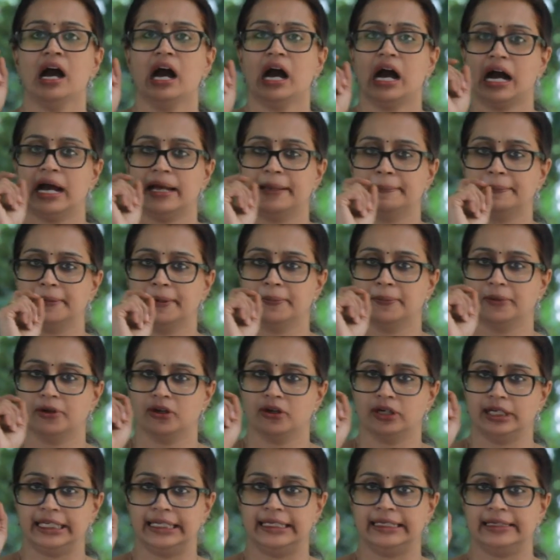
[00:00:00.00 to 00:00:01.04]

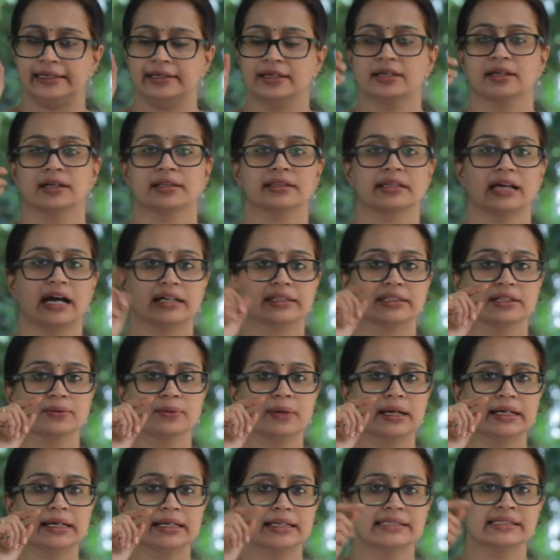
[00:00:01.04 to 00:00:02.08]
Hyperbole. The other
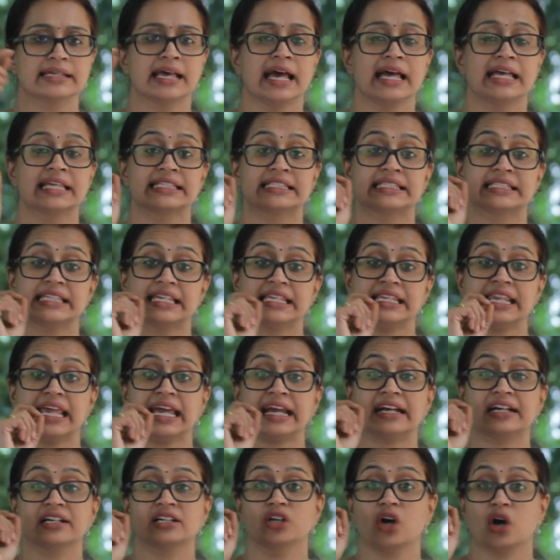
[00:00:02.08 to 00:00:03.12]
one is
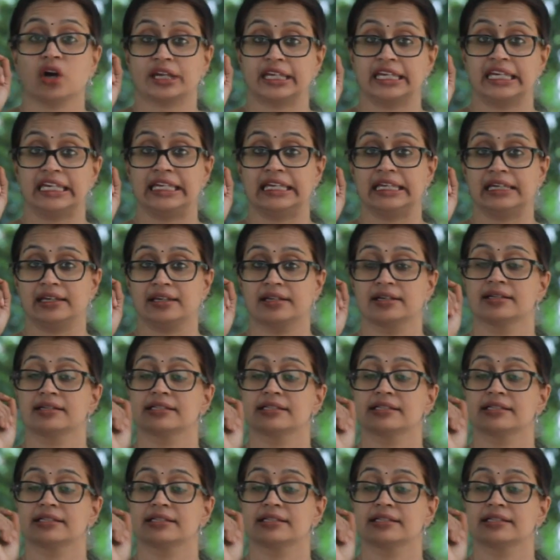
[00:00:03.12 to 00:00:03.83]
synecdoche.